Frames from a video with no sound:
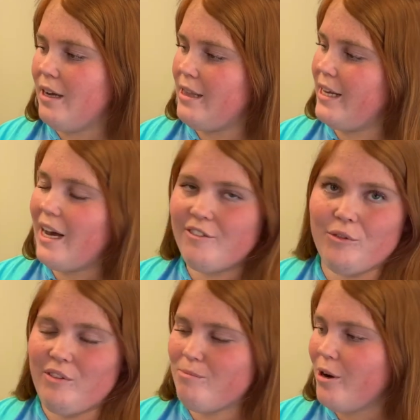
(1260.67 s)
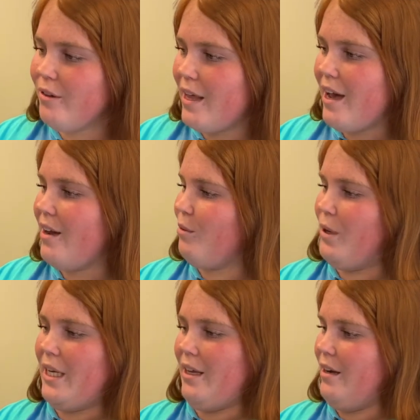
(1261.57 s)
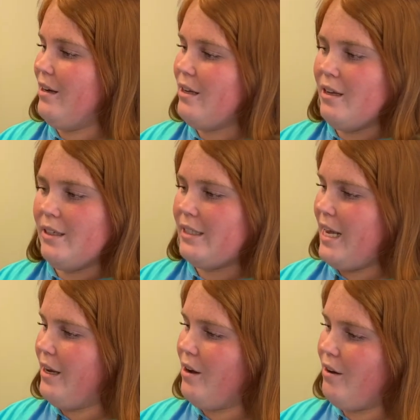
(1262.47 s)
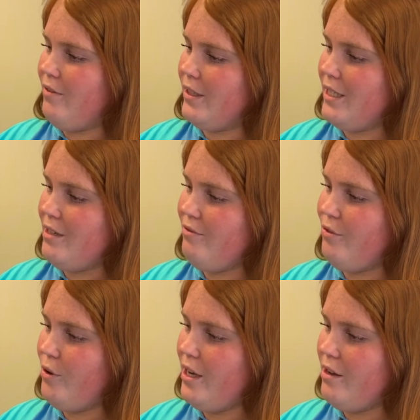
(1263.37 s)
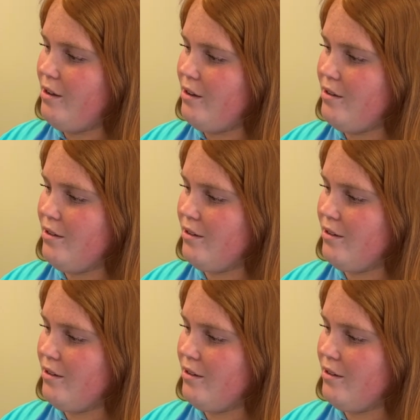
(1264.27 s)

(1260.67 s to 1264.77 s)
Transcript: And then after we've marked that, we can take off the tin foil,